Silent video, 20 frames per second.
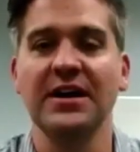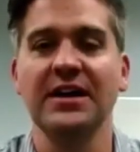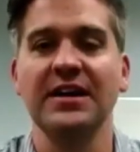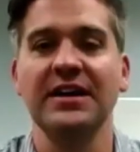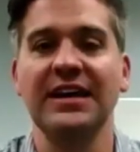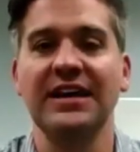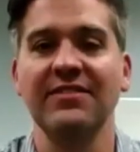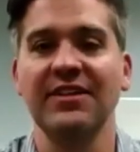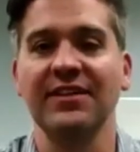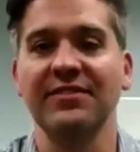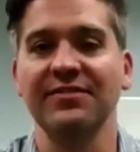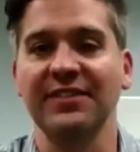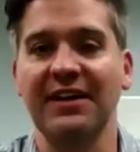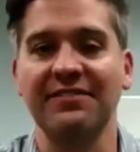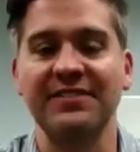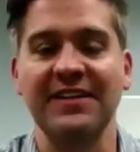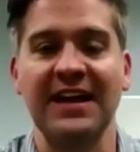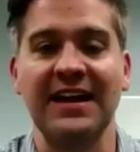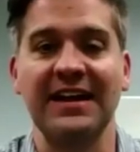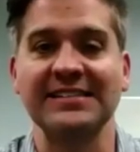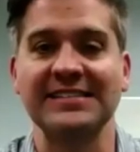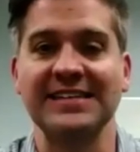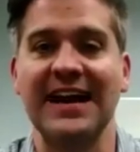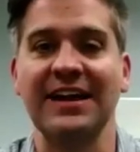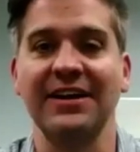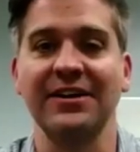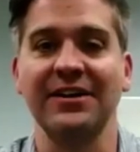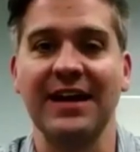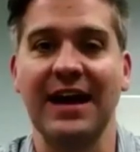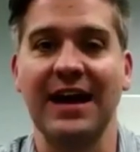even if left-handed is not
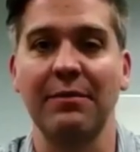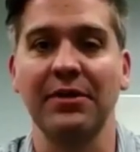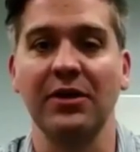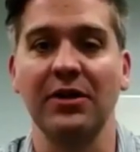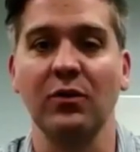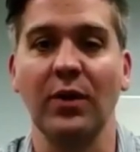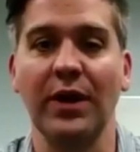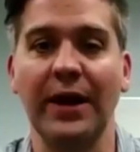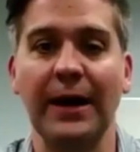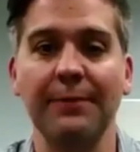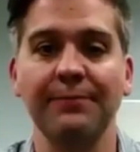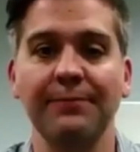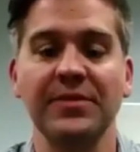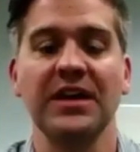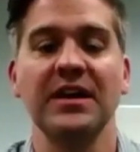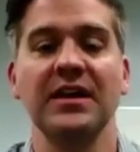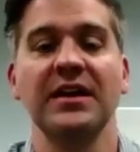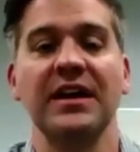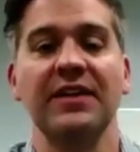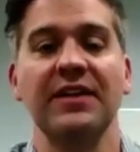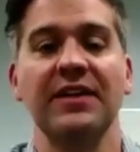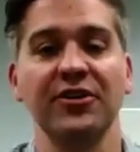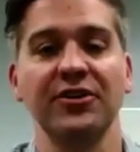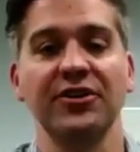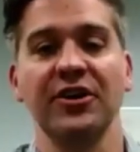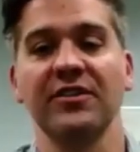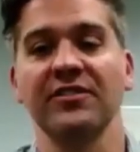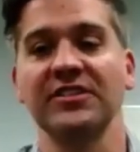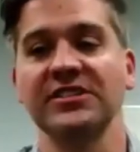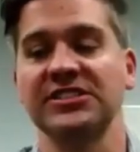your dominant way, if your
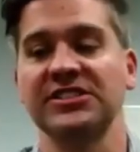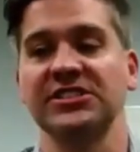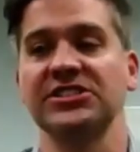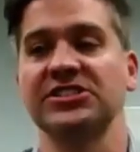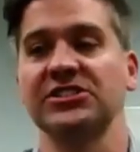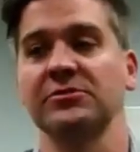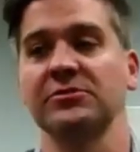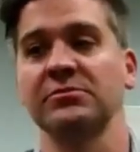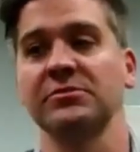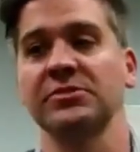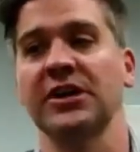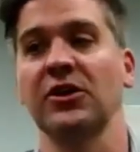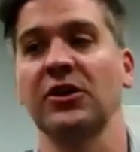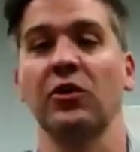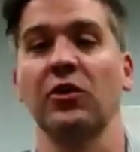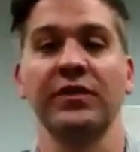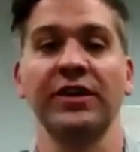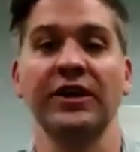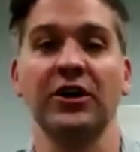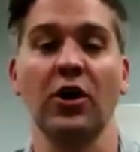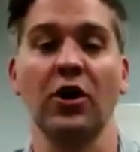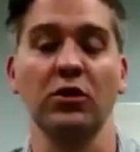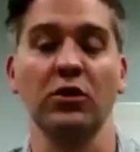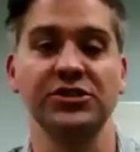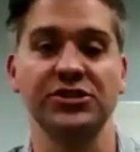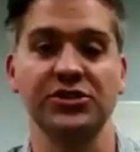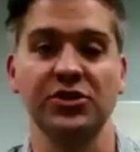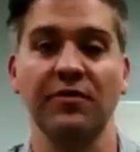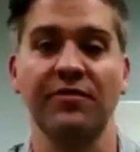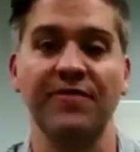nervous system can only go
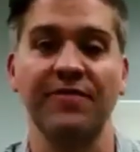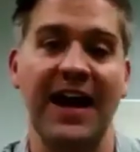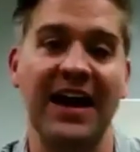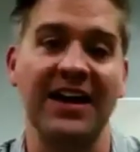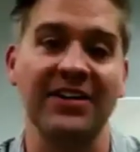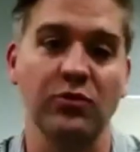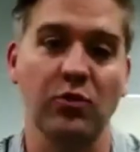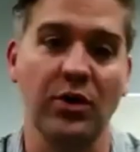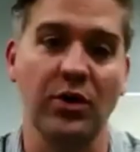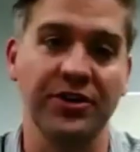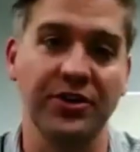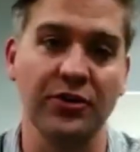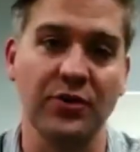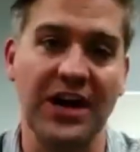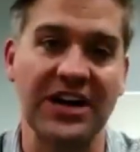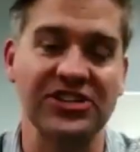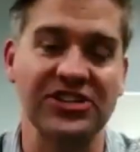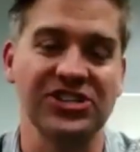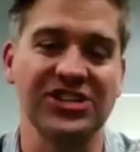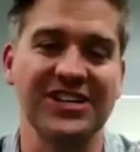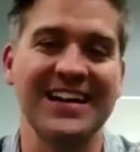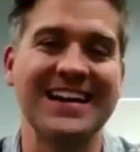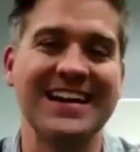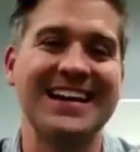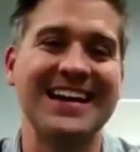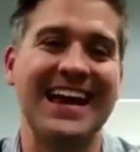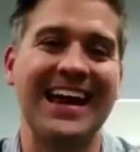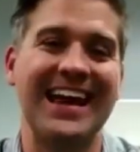so fast one direction, it